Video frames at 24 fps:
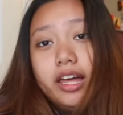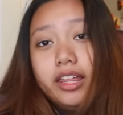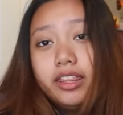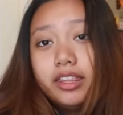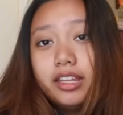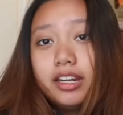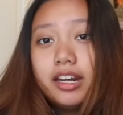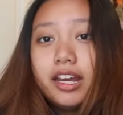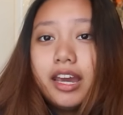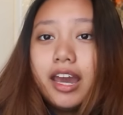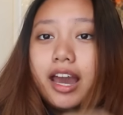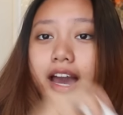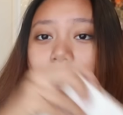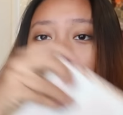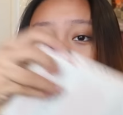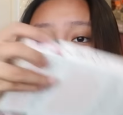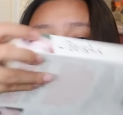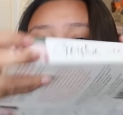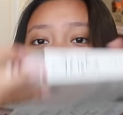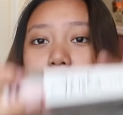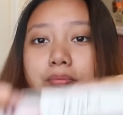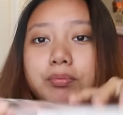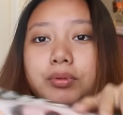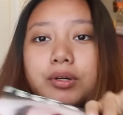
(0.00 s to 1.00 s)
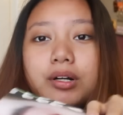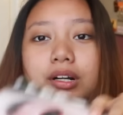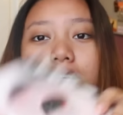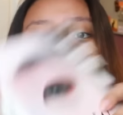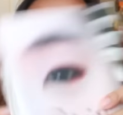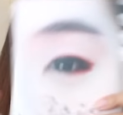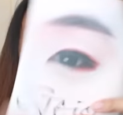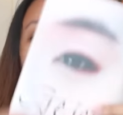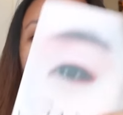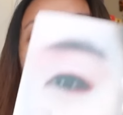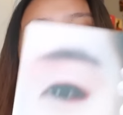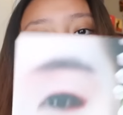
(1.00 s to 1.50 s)
And then I have the book
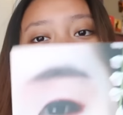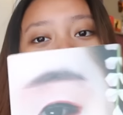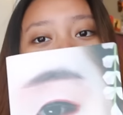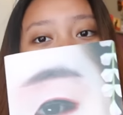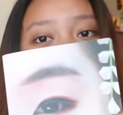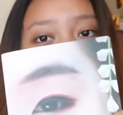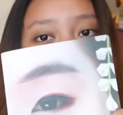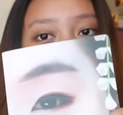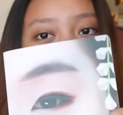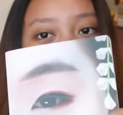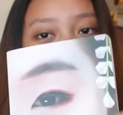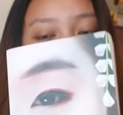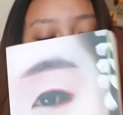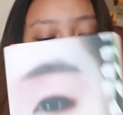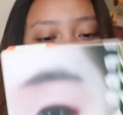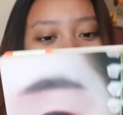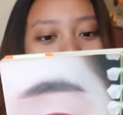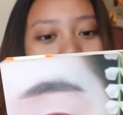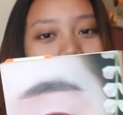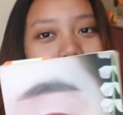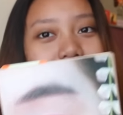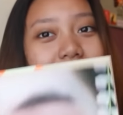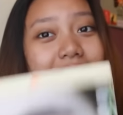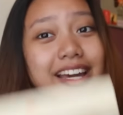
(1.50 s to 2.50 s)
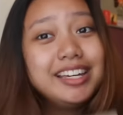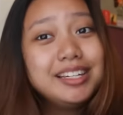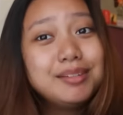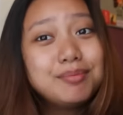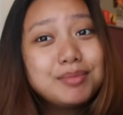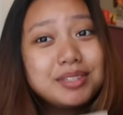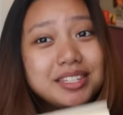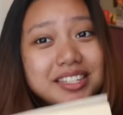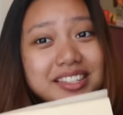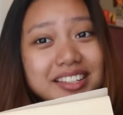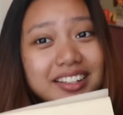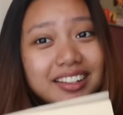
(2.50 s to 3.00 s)
that I've been reading. I am
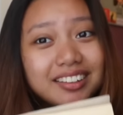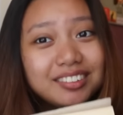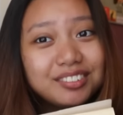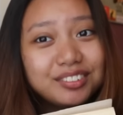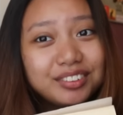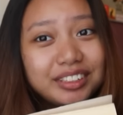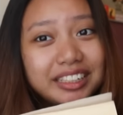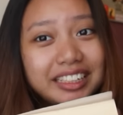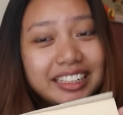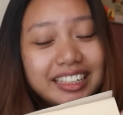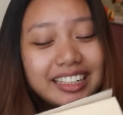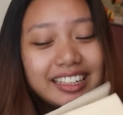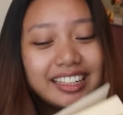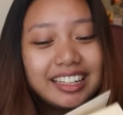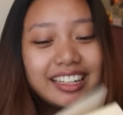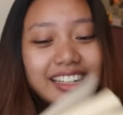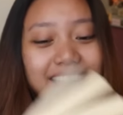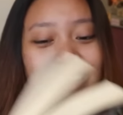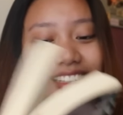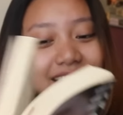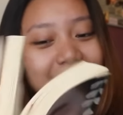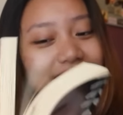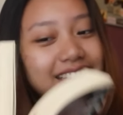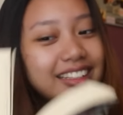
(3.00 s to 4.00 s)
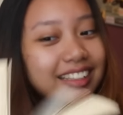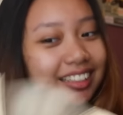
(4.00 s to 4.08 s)
still reading it.